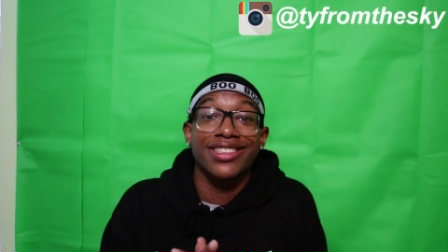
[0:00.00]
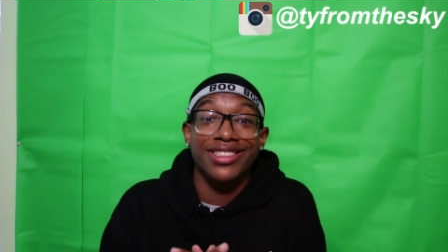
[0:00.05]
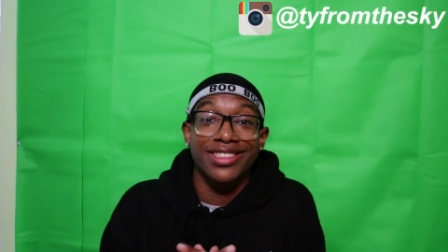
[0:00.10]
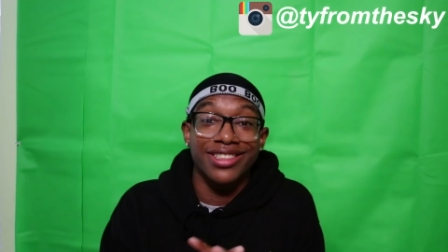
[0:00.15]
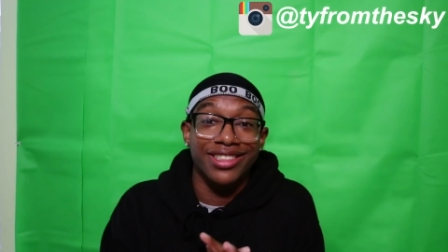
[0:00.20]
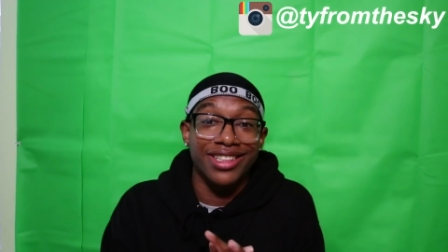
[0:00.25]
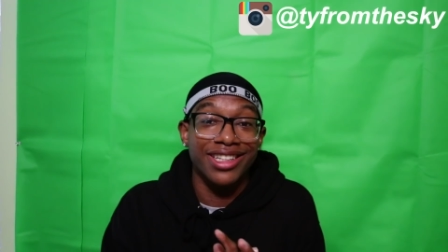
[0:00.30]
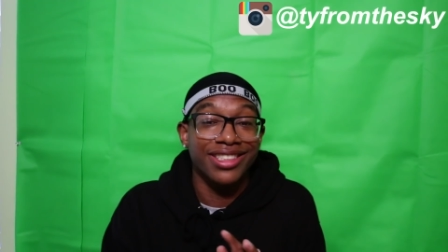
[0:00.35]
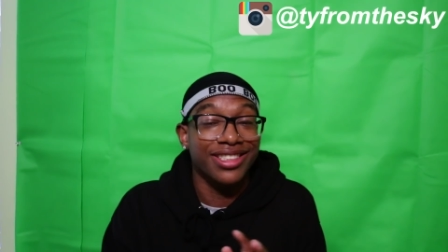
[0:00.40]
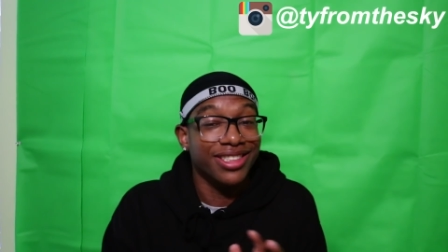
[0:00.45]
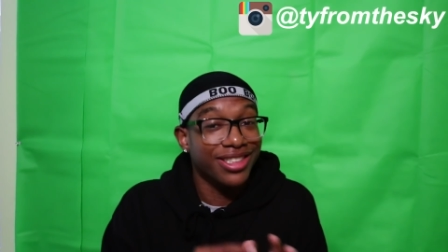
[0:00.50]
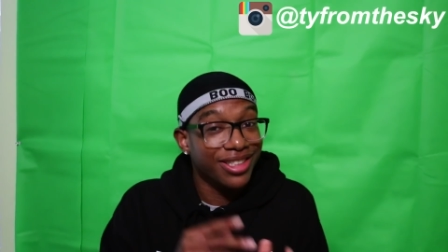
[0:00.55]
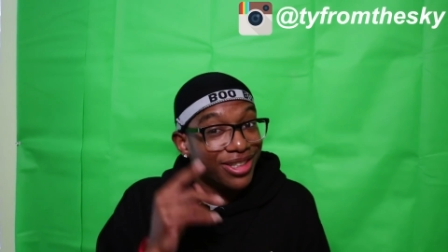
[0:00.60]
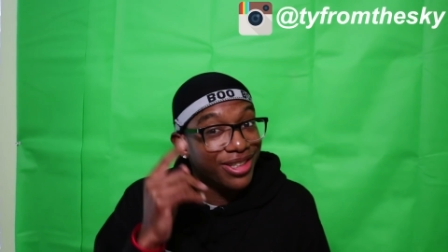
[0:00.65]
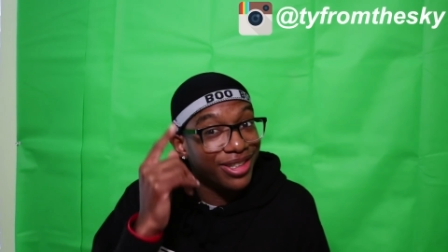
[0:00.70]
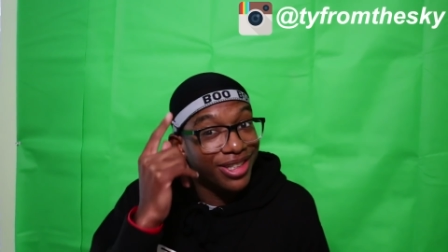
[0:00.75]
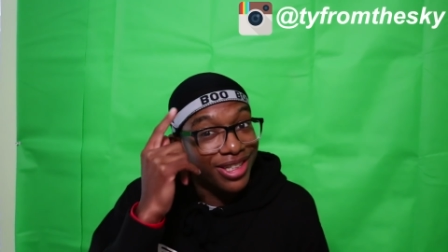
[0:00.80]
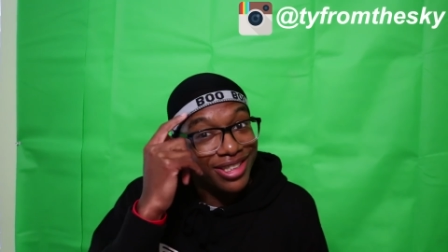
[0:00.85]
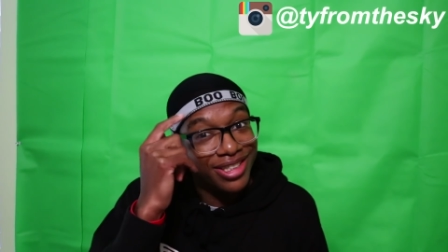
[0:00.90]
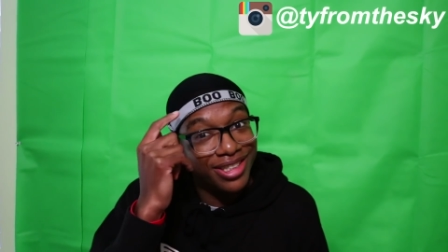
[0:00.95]
And that's a
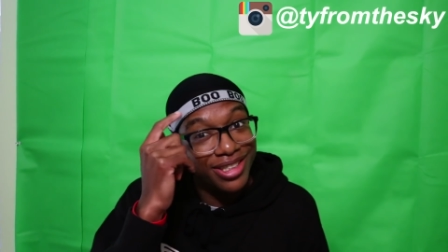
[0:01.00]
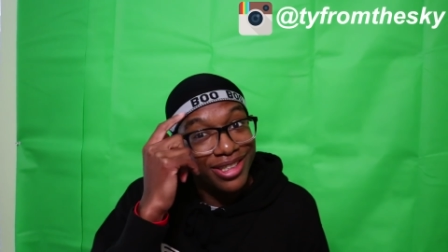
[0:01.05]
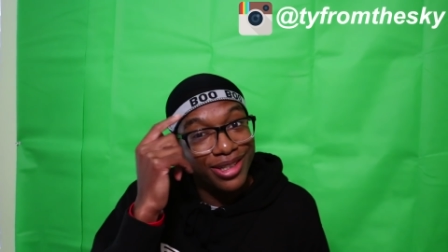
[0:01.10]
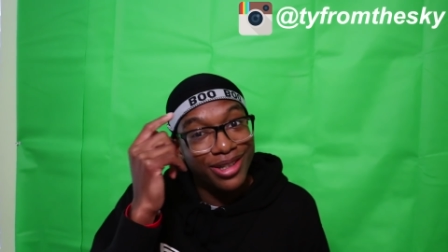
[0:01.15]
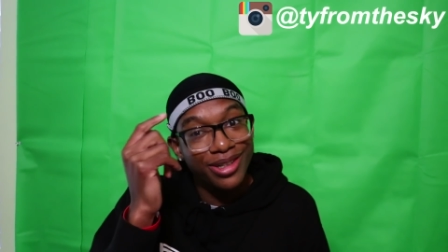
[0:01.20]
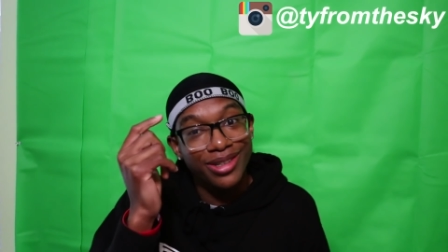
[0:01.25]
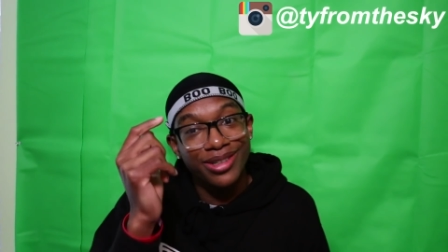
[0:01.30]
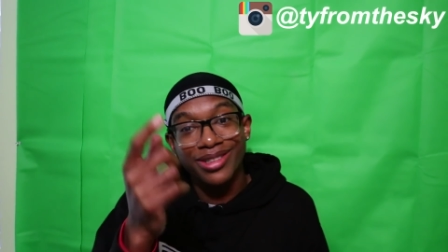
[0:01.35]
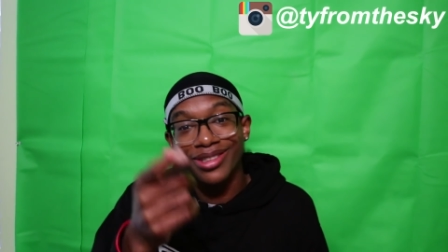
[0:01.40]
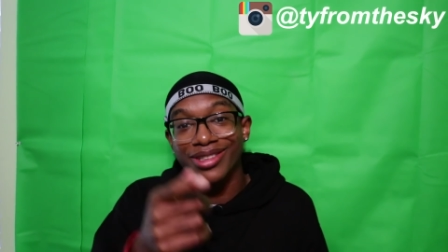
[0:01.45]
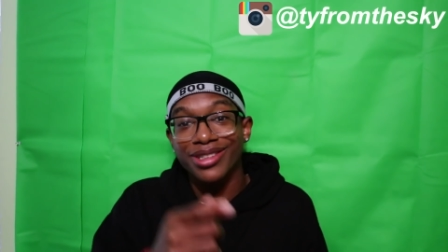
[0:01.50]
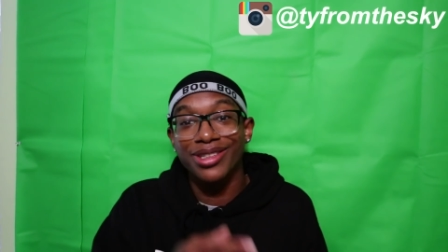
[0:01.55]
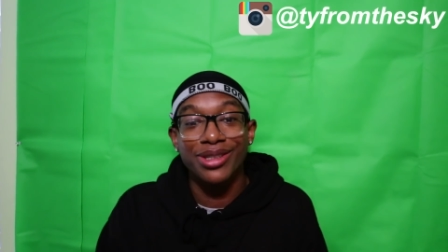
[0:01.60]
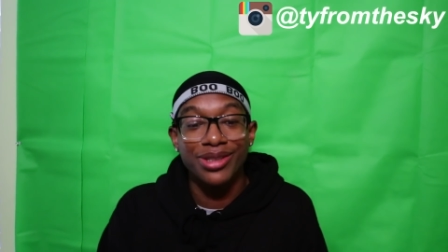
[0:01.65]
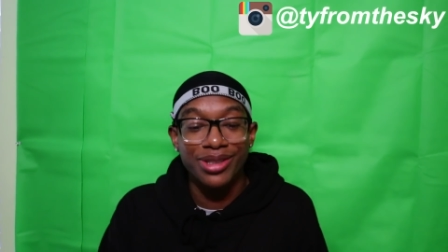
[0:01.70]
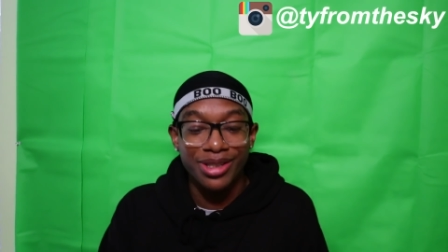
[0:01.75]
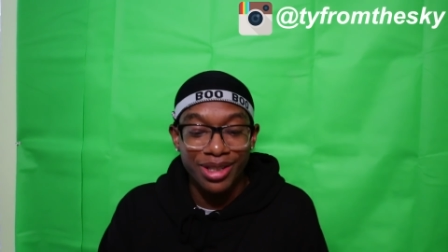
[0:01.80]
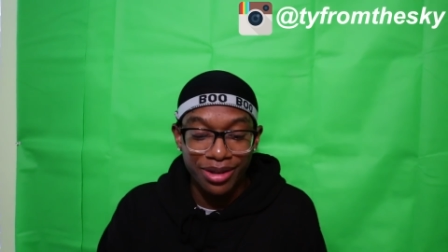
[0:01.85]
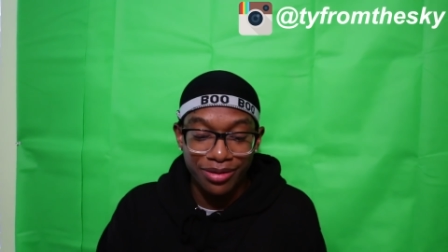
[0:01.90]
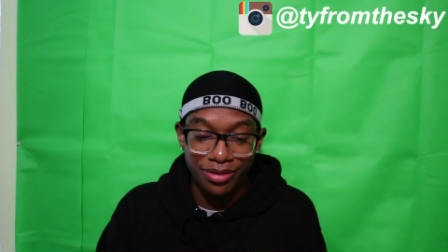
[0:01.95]
little that's a little
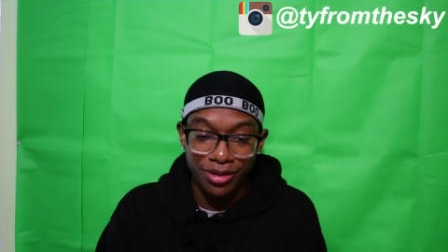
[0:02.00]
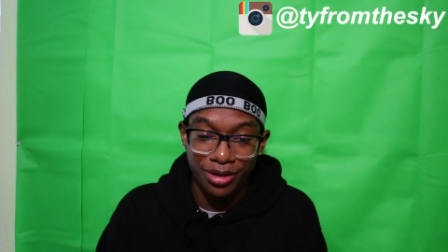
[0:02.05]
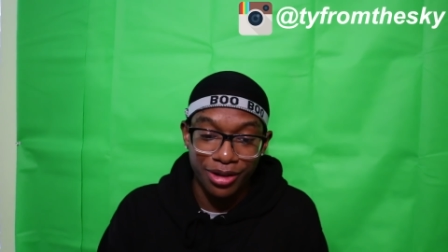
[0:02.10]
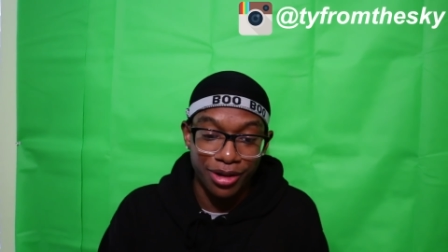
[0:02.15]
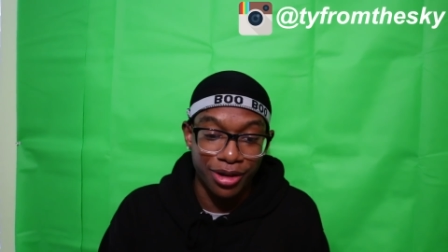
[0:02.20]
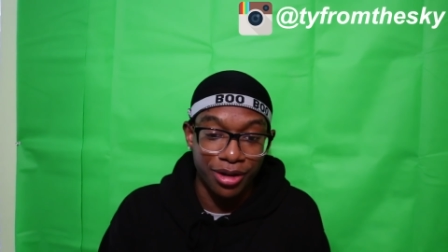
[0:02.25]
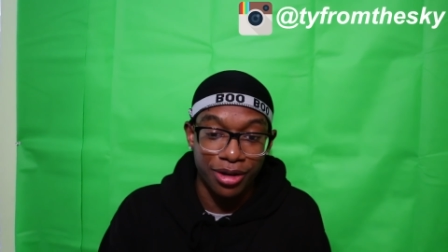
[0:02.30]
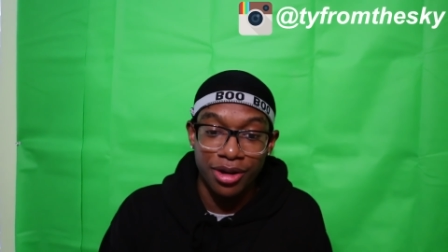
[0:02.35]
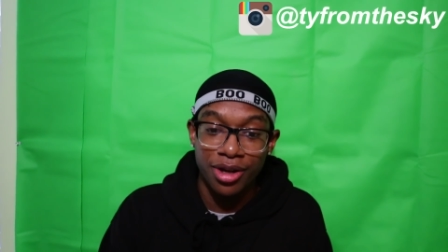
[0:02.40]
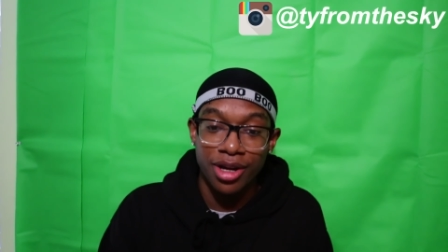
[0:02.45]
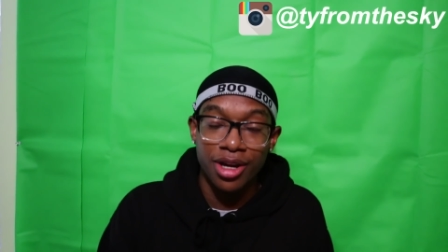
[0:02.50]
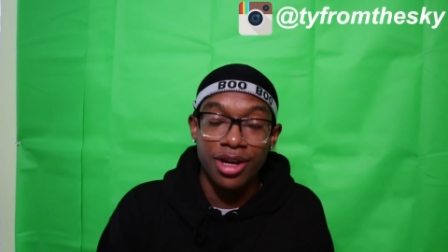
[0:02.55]
little tip for y'all.